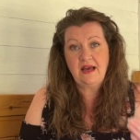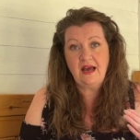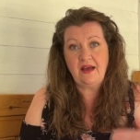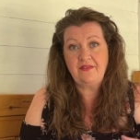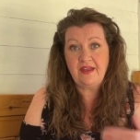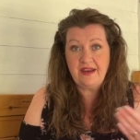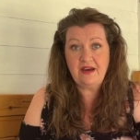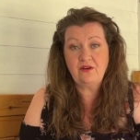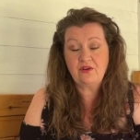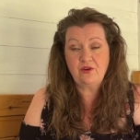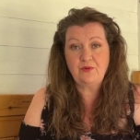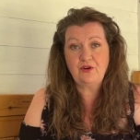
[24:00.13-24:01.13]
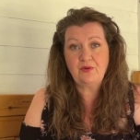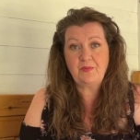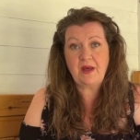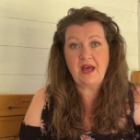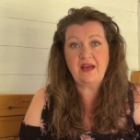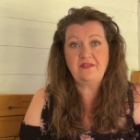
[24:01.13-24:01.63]
and then I'll come up
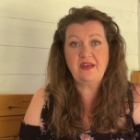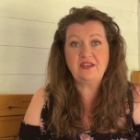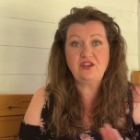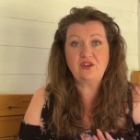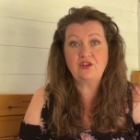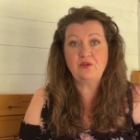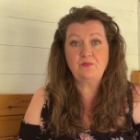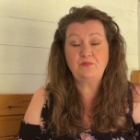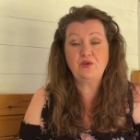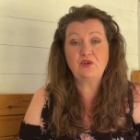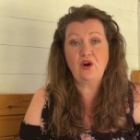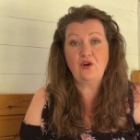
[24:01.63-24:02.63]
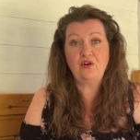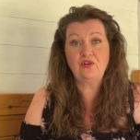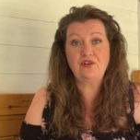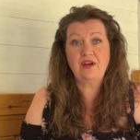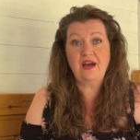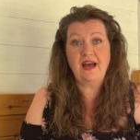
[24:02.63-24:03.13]
and then you can book
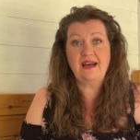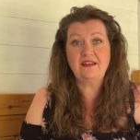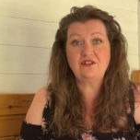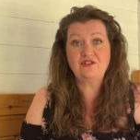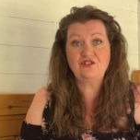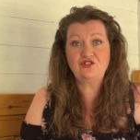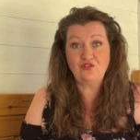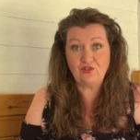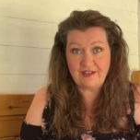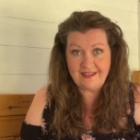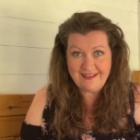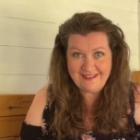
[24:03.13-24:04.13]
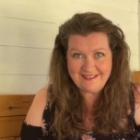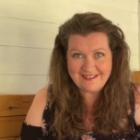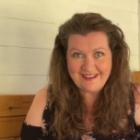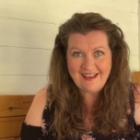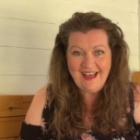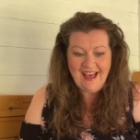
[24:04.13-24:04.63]
on and join in
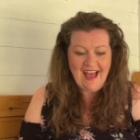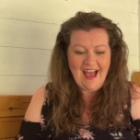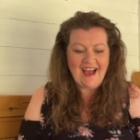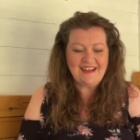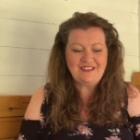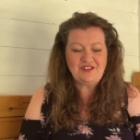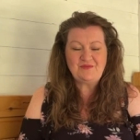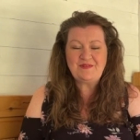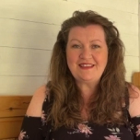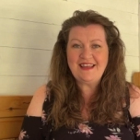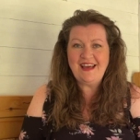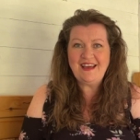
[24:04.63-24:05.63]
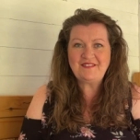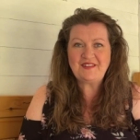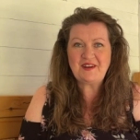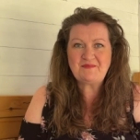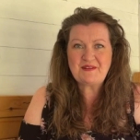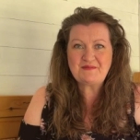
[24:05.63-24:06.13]
and you'll be there and
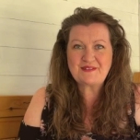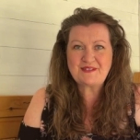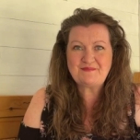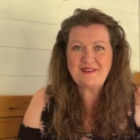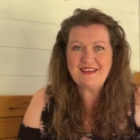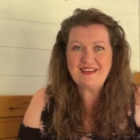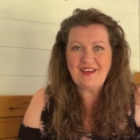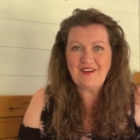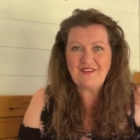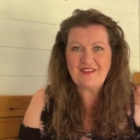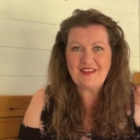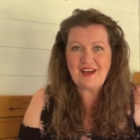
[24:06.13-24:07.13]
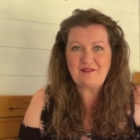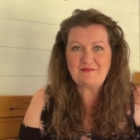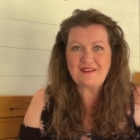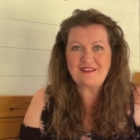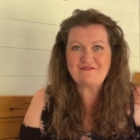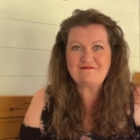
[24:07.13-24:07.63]
I'll be able to meet you and that'll
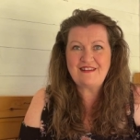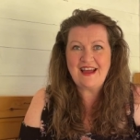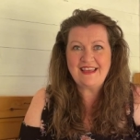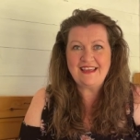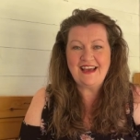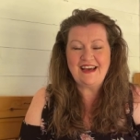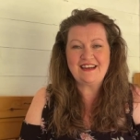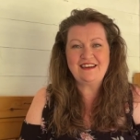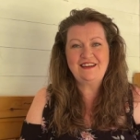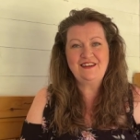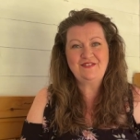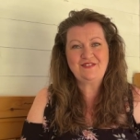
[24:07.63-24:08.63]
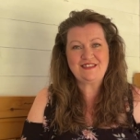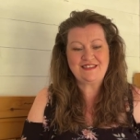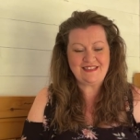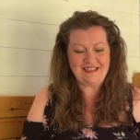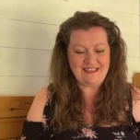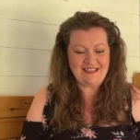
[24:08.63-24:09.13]
be great. I'd love to
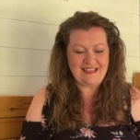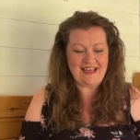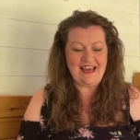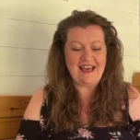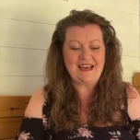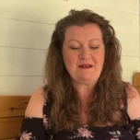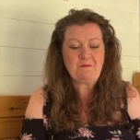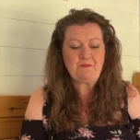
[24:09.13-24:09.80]
see you there.